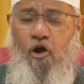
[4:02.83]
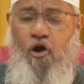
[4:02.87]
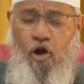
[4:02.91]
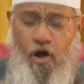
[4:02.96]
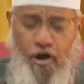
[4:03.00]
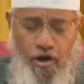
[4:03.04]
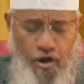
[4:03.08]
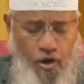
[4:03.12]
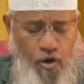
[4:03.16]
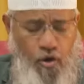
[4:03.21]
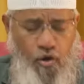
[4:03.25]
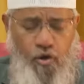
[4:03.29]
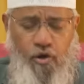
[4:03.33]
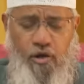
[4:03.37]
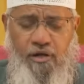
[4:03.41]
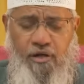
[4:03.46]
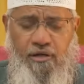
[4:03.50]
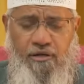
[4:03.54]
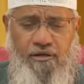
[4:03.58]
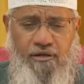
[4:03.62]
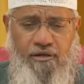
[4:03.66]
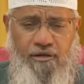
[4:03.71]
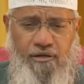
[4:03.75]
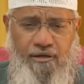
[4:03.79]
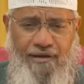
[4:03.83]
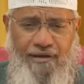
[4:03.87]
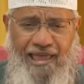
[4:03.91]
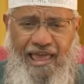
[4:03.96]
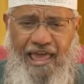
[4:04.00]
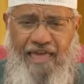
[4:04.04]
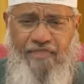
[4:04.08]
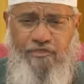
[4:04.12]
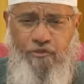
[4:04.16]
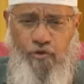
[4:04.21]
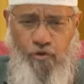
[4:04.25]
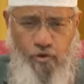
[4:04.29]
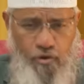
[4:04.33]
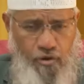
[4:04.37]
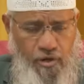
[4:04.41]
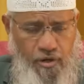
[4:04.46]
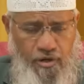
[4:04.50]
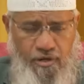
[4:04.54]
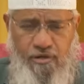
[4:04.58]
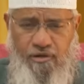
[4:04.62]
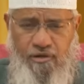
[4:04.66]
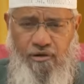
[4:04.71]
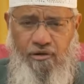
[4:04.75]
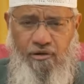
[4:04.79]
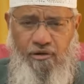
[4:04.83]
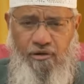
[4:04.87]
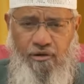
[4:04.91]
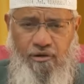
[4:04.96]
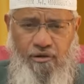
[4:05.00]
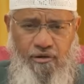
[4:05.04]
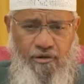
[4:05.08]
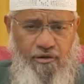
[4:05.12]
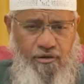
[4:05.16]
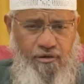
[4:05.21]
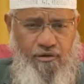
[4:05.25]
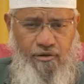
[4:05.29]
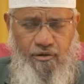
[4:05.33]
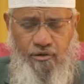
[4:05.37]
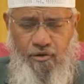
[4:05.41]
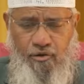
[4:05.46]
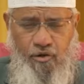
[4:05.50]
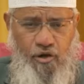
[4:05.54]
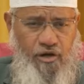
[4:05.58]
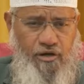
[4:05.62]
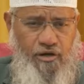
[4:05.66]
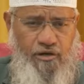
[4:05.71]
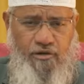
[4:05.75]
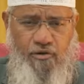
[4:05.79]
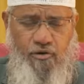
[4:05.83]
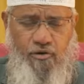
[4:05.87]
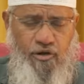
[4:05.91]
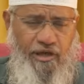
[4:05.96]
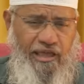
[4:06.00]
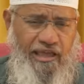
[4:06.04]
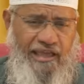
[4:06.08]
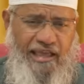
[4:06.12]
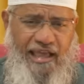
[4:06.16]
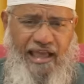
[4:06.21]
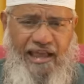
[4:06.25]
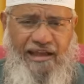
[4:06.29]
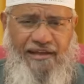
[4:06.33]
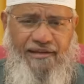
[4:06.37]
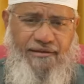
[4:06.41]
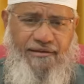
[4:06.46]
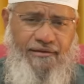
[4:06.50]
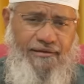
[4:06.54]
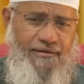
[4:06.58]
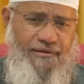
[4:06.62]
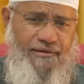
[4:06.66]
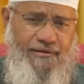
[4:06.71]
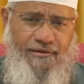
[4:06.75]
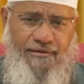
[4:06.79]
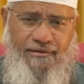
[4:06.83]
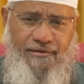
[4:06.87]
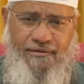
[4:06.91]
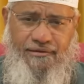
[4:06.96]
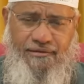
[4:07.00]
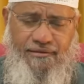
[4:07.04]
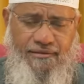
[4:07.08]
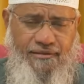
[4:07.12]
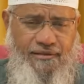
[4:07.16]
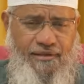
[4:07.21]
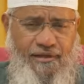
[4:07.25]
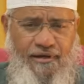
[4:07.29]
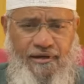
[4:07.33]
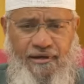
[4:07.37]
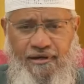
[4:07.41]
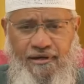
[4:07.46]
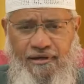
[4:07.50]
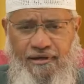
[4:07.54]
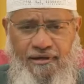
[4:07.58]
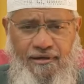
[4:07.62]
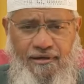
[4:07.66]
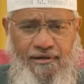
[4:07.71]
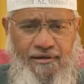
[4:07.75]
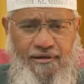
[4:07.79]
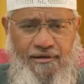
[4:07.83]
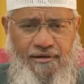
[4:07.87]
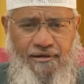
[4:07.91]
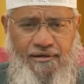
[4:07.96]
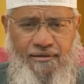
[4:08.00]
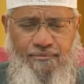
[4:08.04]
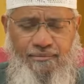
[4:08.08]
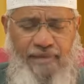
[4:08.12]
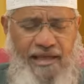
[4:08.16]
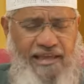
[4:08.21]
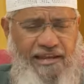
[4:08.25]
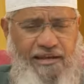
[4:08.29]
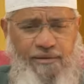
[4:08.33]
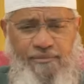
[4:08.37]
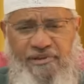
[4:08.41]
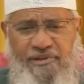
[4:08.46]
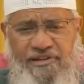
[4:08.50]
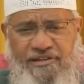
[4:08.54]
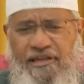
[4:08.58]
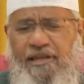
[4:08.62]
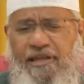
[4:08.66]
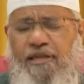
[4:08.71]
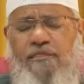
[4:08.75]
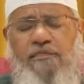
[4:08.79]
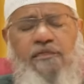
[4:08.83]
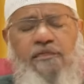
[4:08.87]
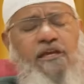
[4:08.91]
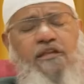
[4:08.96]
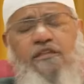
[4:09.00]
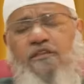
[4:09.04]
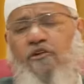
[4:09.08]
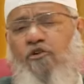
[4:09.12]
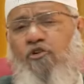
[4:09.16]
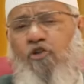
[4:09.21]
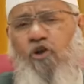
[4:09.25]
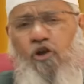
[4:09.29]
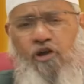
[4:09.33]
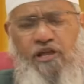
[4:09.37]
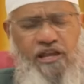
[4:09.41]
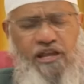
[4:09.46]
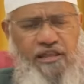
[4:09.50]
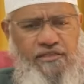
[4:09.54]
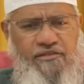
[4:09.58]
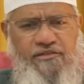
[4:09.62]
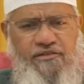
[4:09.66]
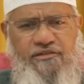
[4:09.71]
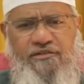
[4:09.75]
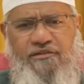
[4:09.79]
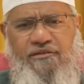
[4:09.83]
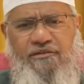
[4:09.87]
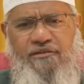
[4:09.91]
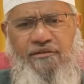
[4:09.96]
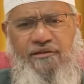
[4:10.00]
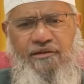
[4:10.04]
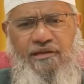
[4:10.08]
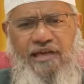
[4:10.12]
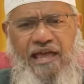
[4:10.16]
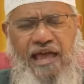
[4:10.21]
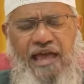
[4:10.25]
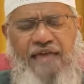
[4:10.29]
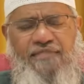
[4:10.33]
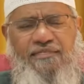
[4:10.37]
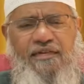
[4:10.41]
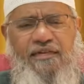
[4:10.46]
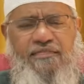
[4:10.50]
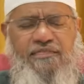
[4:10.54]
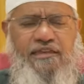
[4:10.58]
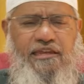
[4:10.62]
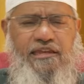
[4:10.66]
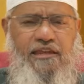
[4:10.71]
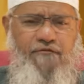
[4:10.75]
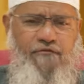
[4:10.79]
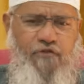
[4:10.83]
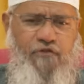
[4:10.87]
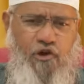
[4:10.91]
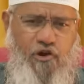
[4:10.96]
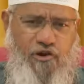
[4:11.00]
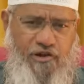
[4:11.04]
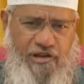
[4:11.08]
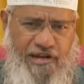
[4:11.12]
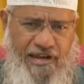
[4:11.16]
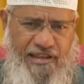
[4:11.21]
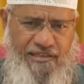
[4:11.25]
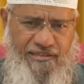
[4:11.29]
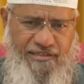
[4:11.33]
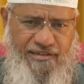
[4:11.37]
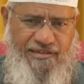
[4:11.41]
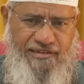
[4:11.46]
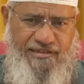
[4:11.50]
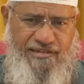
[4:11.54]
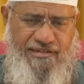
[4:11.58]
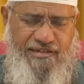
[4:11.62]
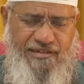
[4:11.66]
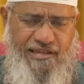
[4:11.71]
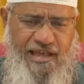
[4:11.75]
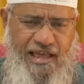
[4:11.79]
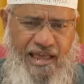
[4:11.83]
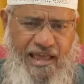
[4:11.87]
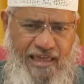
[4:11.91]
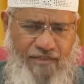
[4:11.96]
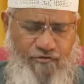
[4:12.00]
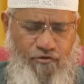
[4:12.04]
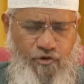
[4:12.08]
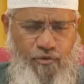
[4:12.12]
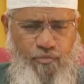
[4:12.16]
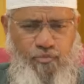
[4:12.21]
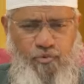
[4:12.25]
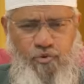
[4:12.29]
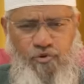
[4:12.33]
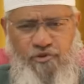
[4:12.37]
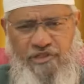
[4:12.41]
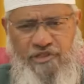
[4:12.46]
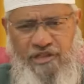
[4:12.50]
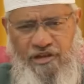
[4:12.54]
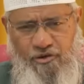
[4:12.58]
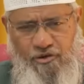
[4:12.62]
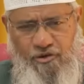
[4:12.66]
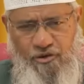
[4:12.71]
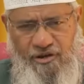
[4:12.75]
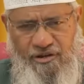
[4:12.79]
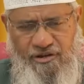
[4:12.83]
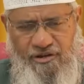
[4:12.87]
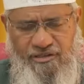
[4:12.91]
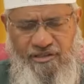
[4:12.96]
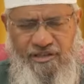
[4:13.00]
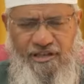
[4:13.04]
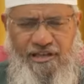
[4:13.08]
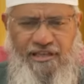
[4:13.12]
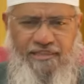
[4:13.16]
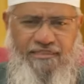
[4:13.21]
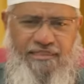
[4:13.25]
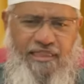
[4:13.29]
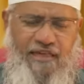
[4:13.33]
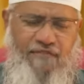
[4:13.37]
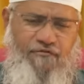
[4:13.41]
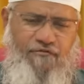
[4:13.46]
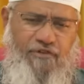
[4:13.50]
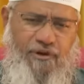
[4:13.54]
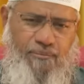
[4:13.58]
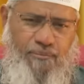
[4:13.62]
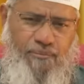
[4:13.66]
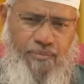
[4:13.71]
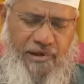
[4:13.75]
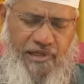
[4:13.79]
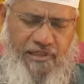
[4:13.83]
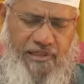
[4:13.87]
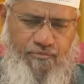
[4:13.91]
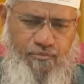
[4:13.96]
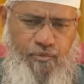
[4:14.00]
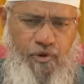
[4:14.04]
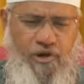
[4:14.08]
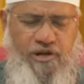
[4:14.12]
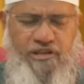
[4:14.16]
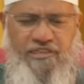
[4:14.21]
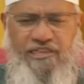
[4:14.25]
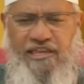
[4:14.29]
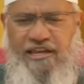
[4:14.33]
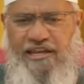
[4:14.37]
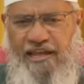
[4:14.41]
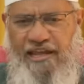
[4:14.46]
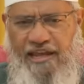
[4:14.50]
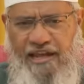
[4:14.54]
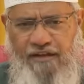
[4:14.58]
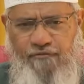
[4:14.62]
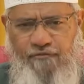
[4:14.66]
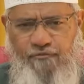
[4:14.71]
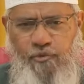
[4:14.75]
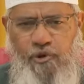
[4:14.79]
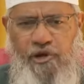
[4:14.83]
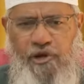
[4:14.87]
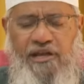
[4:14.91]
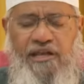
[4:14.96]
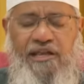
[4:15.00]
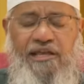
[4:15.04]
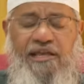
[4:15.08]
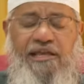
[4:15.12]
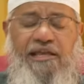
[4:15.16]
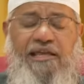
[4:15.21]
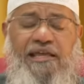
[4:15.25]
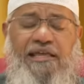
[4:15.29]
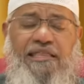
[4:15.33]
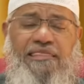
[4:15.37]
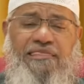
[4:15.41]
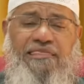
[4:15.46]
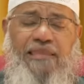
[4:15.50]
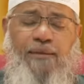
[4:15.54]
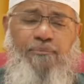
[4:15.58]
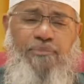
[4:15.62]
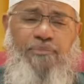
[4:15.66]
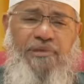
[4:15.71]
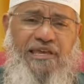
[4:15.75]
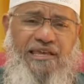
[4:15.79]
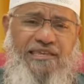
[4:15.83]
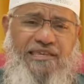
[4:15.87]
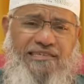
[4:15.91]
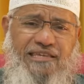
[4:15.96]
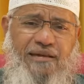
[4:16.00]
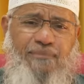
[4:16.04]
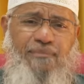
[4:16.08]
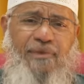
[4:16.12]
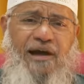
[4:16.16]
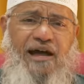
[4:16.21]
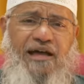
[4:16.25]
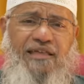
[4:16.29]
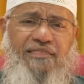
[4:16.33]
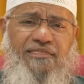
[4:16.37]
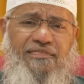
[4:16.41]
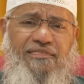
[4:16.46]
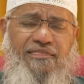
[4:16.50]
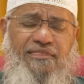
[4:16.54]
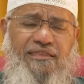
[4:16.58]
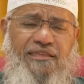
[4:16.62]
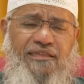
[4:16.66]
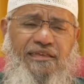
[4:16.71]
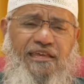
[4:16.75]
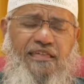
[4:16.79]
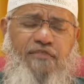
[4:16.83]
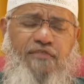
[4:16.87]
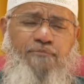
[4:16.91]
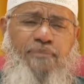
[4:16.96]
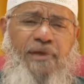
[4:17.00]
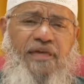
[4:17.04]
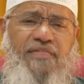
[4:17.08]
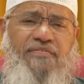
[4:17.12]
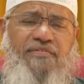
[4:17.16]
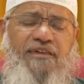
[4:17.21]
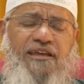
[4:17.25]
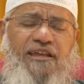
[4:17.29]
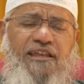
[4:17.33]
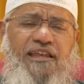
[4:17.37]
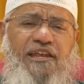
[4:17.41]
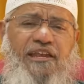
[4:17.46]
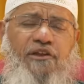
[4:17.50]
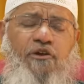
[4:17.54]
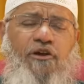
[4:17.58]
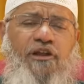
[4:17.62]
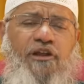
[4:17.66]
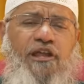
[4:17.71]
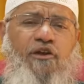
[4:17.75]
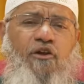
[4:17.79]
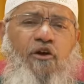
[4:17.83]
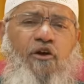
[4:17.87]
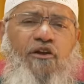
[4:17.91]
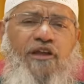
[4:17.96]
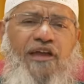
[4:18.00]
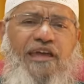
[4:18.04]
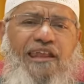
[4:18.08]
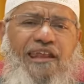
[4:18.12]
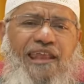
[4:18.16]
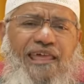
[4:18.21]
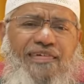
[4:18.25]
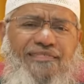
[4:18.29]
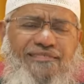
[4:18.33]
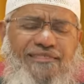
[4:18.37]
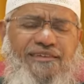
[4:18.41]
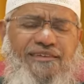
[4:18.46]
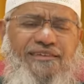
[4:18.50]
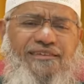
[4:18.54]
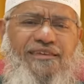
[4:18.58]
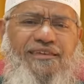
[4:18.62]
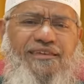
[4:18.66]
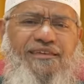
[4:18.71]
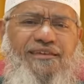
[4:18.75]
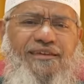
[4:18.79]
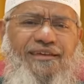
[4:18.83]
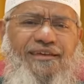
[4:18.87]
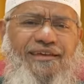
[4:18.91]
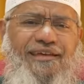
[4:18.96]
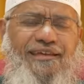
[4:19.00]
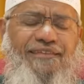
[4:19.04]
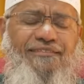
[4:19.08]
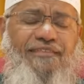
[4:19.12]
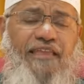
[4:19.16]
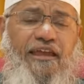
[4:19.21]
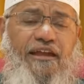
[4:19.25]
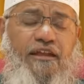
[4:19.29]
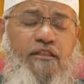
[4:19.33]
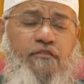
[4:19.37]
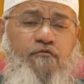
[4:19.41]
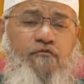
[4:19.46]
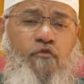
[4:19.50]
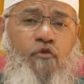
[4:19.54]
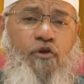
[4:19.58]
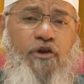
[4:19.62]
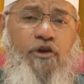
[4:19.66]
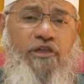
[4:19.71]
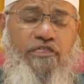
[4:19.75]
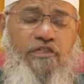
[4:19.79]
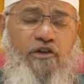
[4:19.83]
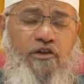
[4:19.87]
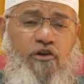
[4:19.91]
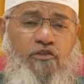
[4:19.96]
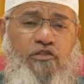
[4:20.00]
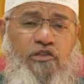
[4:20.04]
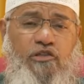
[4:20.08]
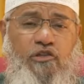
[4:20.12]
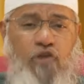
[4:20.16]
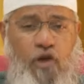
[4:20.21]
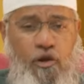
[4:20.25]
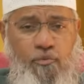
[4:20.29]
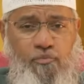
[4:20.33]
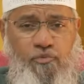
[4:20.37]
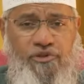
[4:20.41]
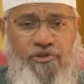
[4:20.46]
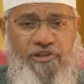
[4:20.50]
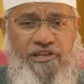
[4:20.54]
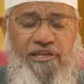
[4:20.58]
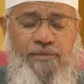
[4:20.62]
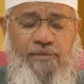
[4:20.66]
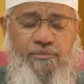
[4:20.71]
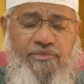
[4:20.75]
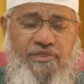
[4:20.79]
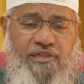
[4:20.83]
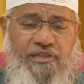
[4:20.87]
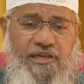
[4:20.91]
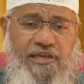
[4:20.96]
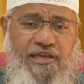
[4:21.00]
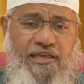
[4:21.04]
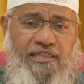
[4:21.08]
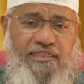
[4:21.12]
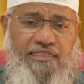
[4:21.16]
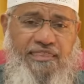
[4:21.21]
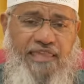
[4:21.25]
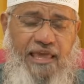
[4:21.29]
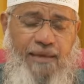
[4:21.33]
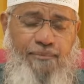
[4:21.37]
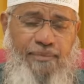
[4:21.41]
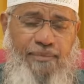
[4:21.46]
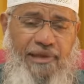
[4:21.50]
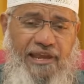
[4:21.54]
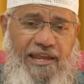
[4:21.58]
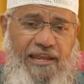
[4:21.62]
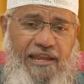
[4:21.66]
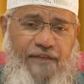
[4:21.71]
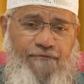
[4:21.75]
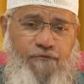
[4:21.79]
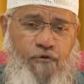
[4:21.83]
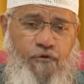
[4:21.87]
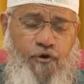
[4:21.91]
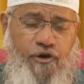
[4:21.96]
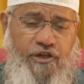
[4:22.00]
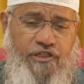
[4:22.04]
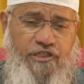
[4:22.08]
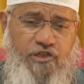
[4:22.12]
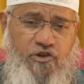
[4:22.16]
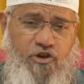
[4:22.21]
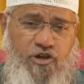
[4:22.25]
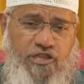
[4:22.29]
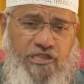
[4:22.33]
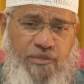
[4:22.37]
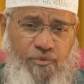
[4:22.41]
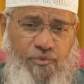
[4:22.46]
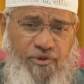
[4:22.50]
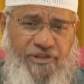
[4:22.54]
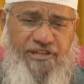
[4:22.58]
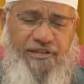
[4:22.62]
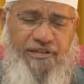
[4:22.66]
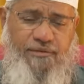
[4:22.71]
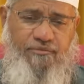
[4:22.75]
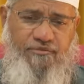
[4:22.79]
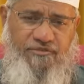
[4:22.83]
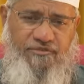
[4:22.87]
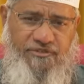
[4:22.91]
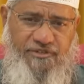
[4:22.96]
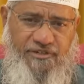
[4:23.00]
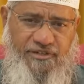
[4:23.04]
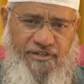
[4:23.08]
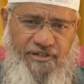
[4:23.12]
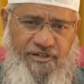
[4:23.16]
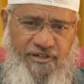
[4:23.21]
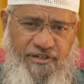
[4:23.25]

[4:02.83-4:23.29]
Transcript: On a whole, as a whole, not looking at the minor mistakes, it is a good organization. As I said, every organization has got pros and cons. They have got plus points and negative points. Tabligh Jamaat is basically not an organization that is focusing on the non-Muslims. They are mainly focusing on the Muslims.